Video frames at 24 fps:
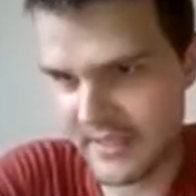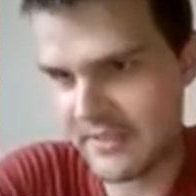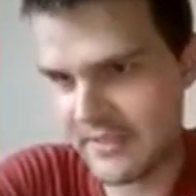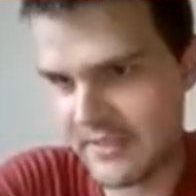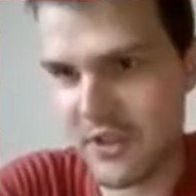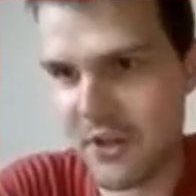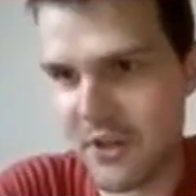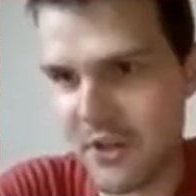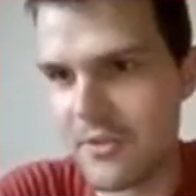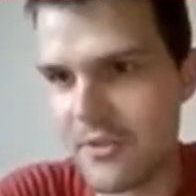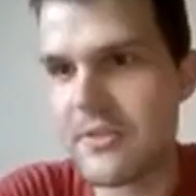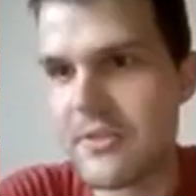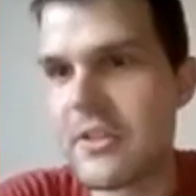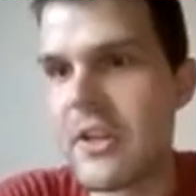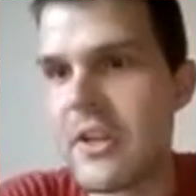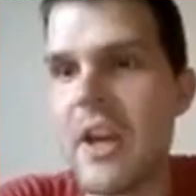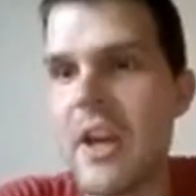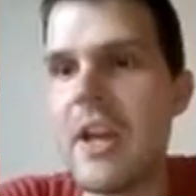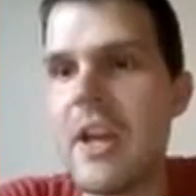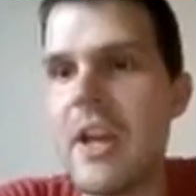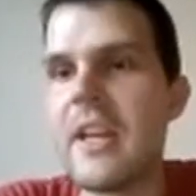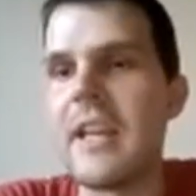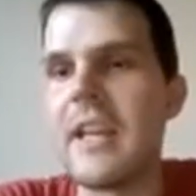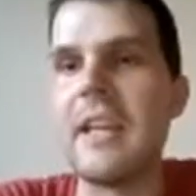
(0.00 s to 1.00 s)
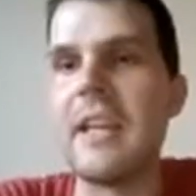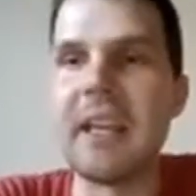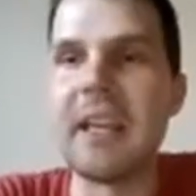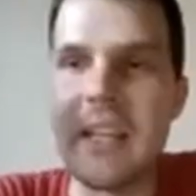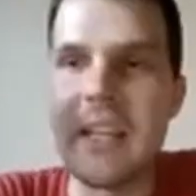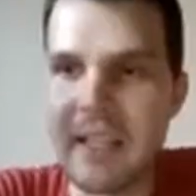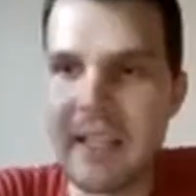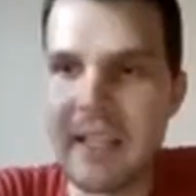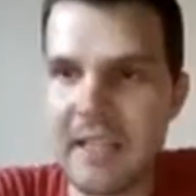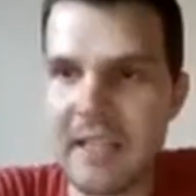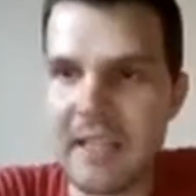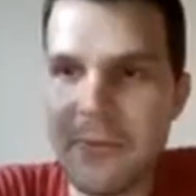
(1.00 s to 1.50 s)
Don't,
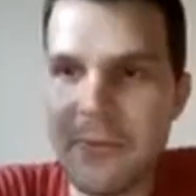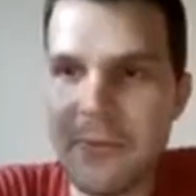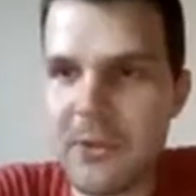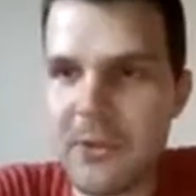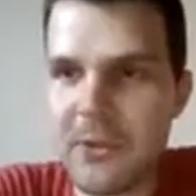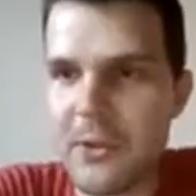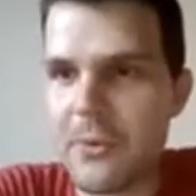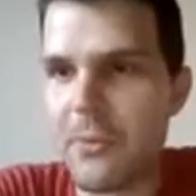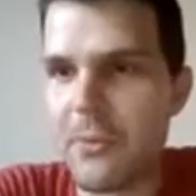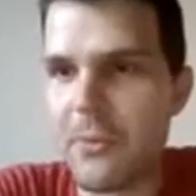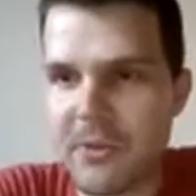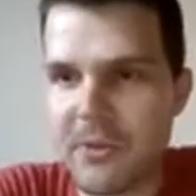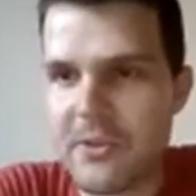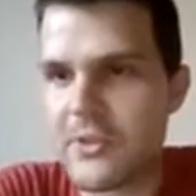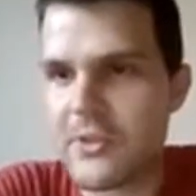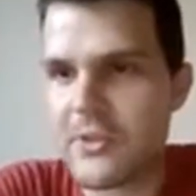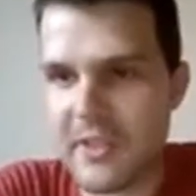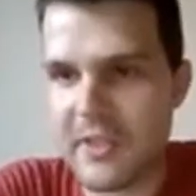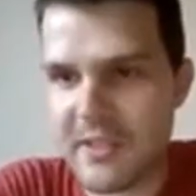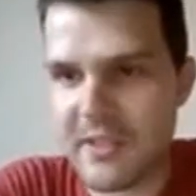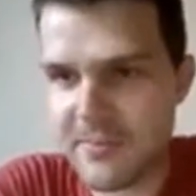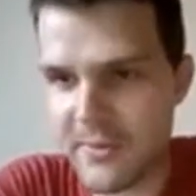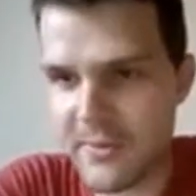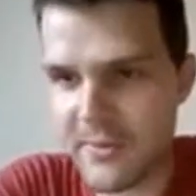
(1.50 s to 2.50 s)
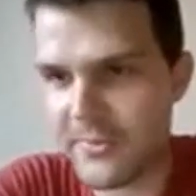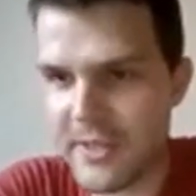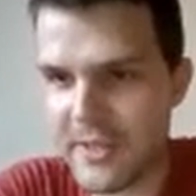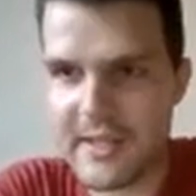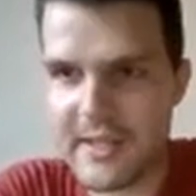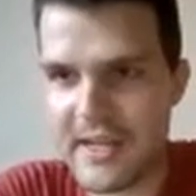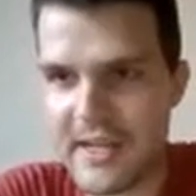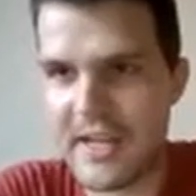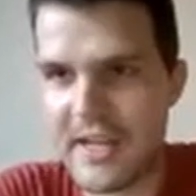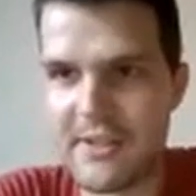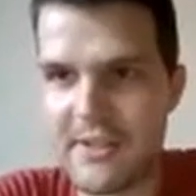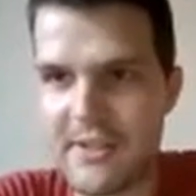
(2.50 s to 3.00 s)
if you want to expropriate
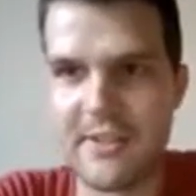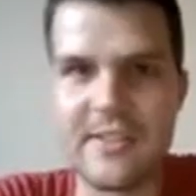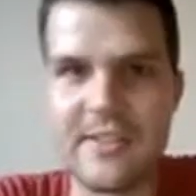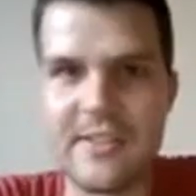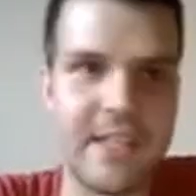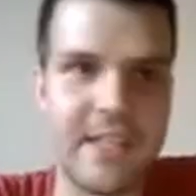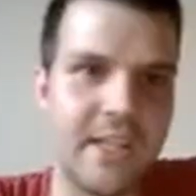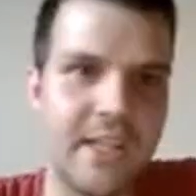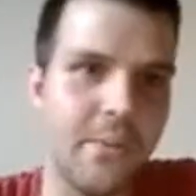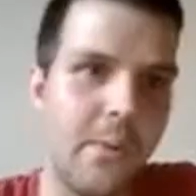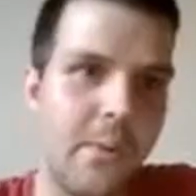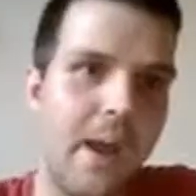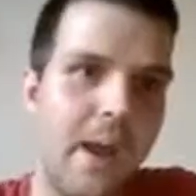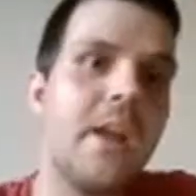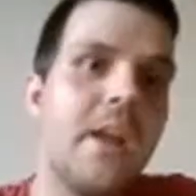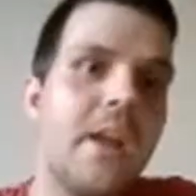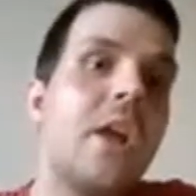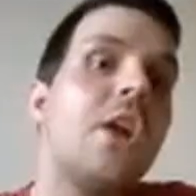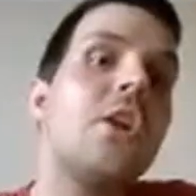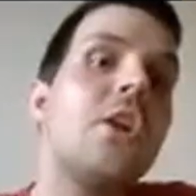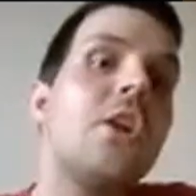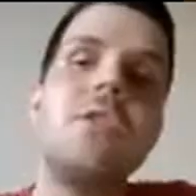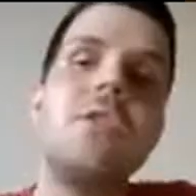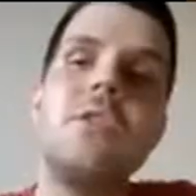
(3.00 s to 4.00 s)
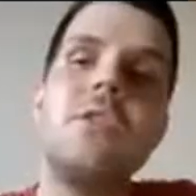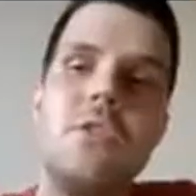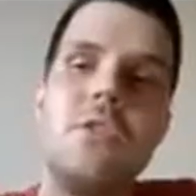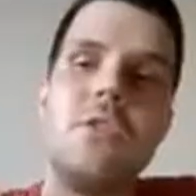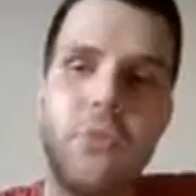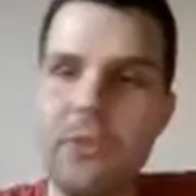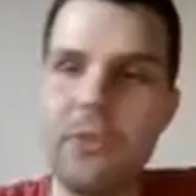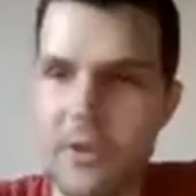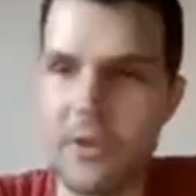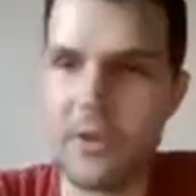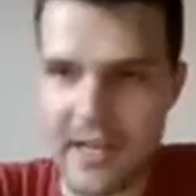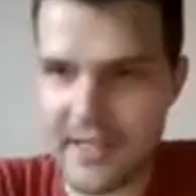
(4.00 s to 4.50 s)
landlords anywhere, do
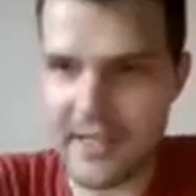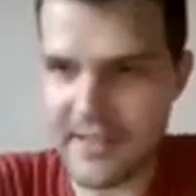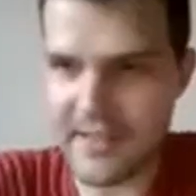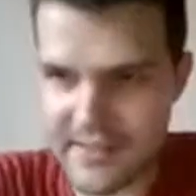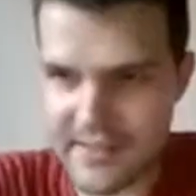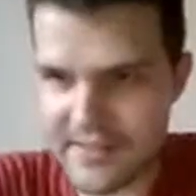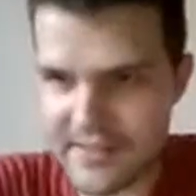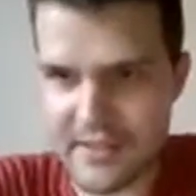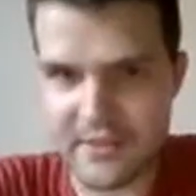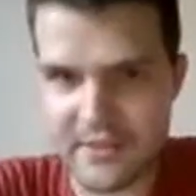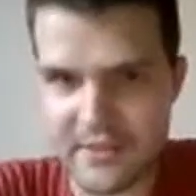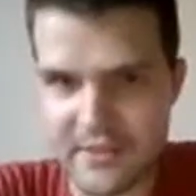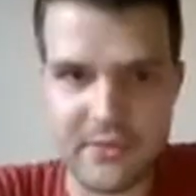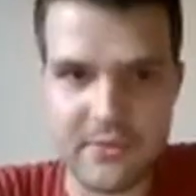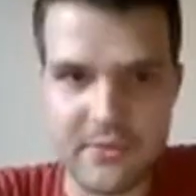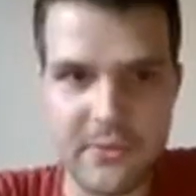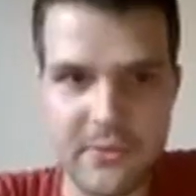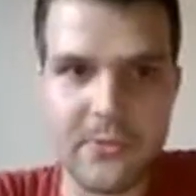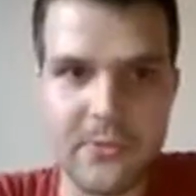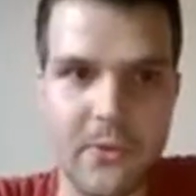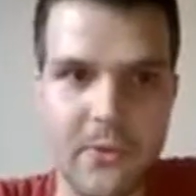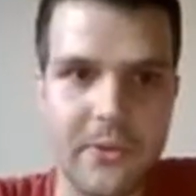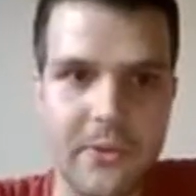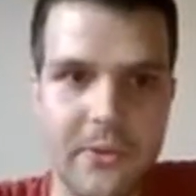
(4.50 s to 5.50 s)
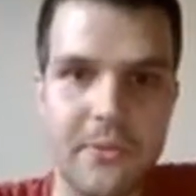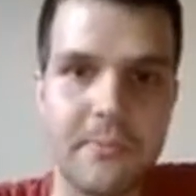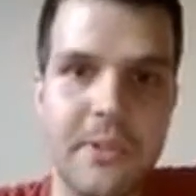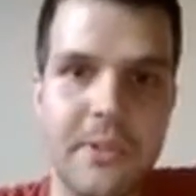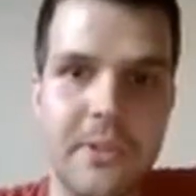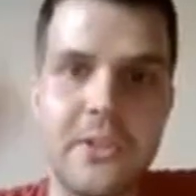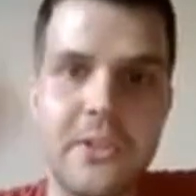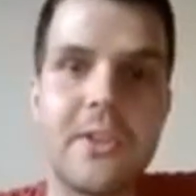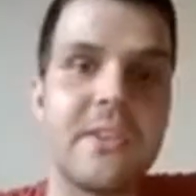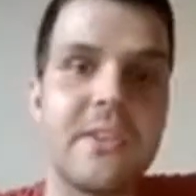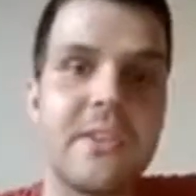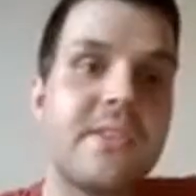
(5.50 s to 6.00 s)
not ask the city to do it for you
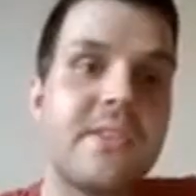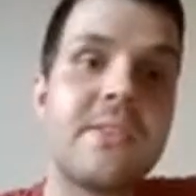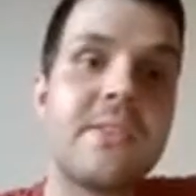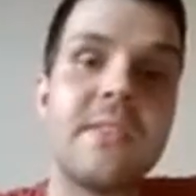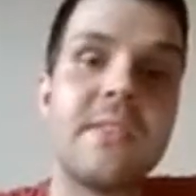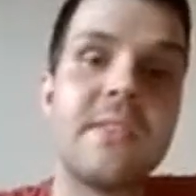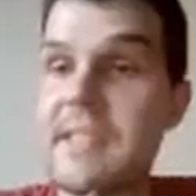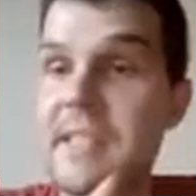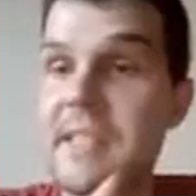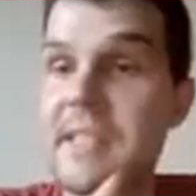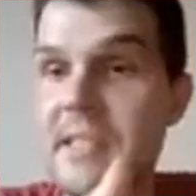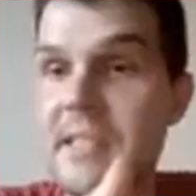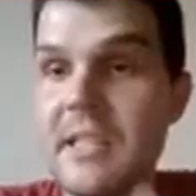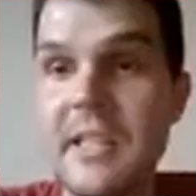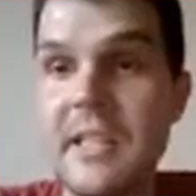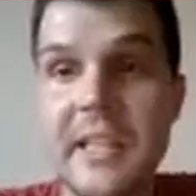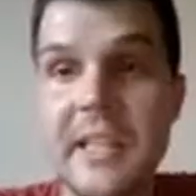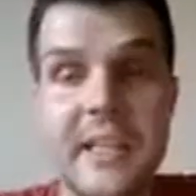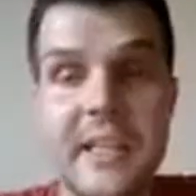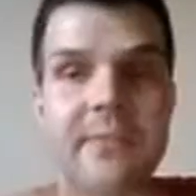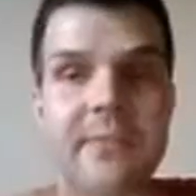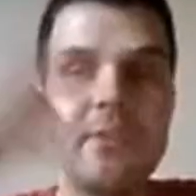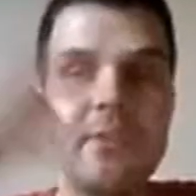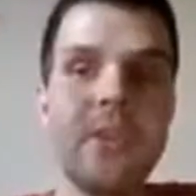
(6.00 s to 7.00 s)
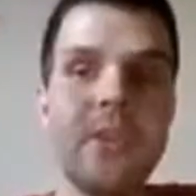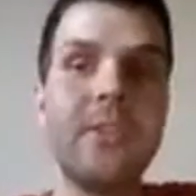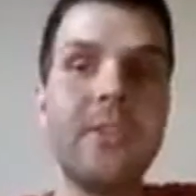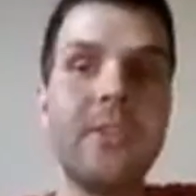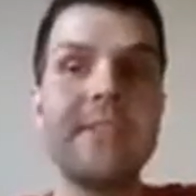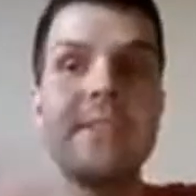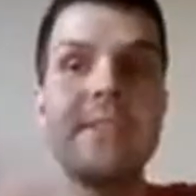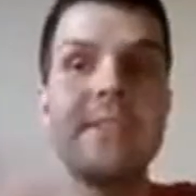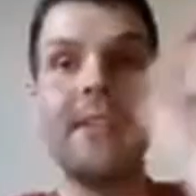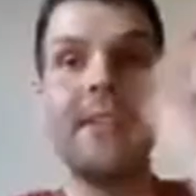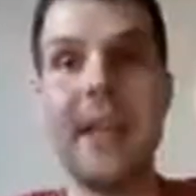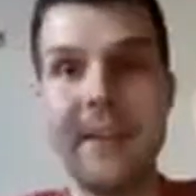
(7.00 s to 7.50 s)
because the city, even though it
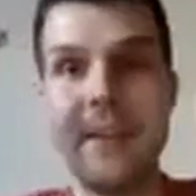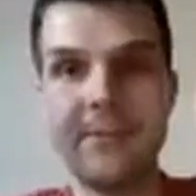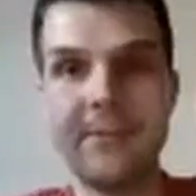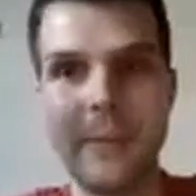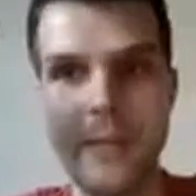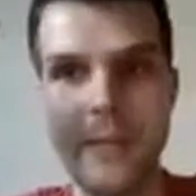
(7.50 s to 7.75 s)
is a left